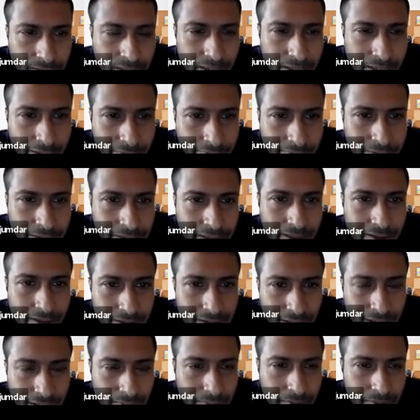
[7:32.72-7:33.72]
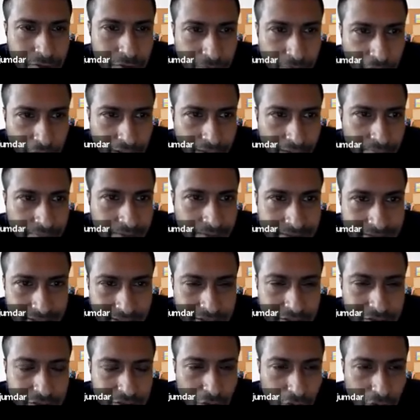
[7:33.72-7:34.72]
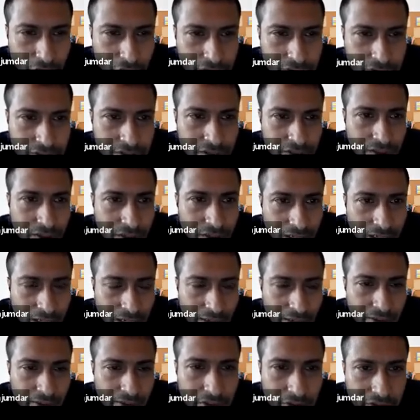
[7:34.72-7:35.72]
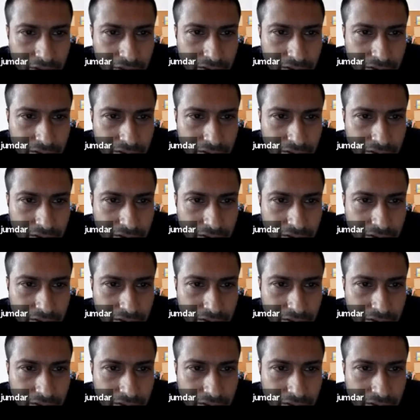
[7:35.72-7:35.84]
if there are so for every such nodes, our